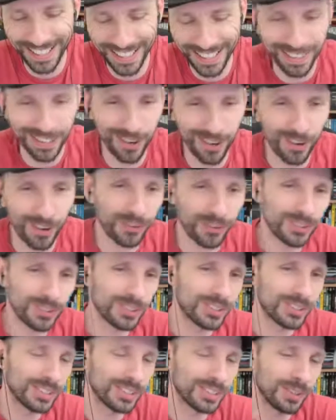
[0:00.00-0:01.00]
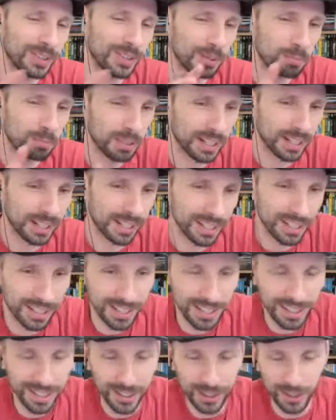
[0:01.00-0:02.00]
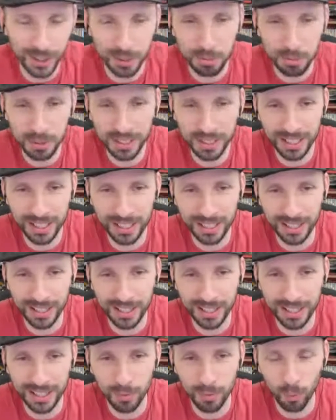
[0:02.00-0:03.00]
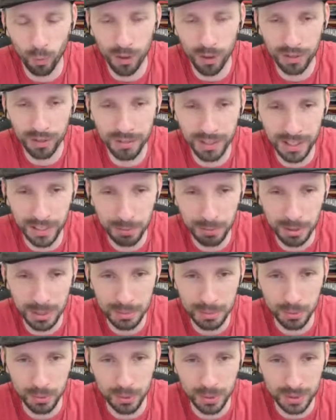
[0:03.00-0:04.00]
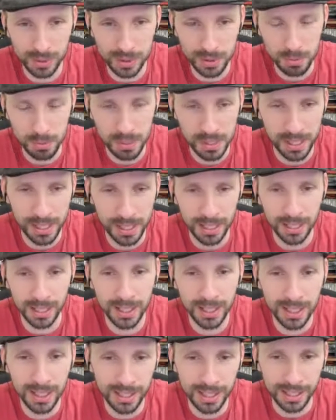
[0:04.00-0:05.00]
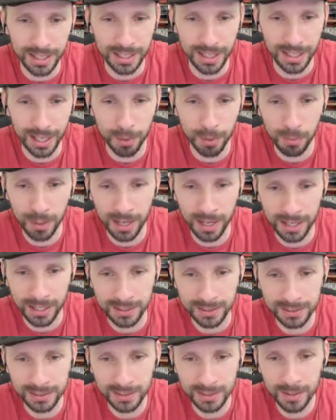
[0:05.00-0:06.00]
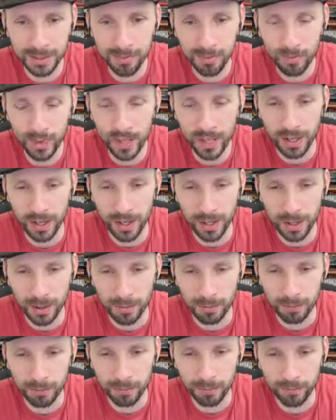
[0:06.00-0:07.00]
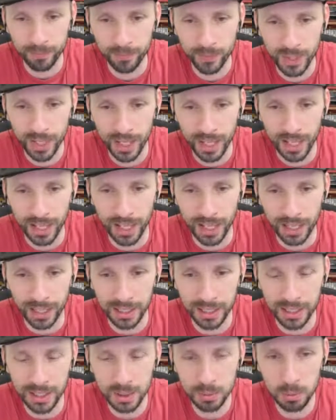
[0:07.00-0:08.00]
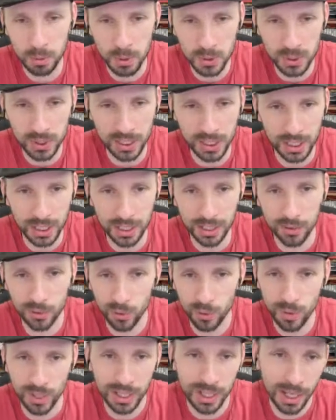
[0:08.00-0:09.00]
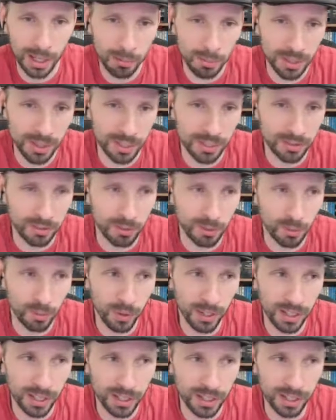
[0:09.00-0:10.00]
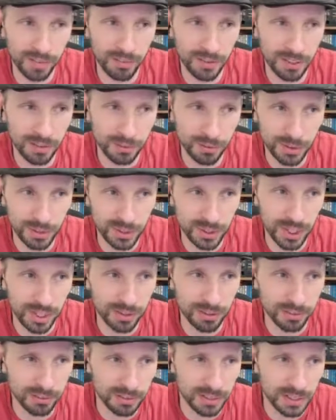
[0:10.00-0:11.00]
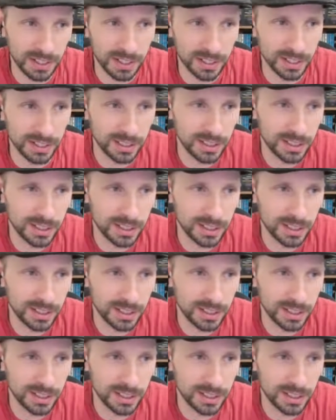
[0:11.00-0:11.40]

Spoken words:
no, you could pick one of 8 people to play the game as, and each person can get through the game in a different way. They have a different set of they have a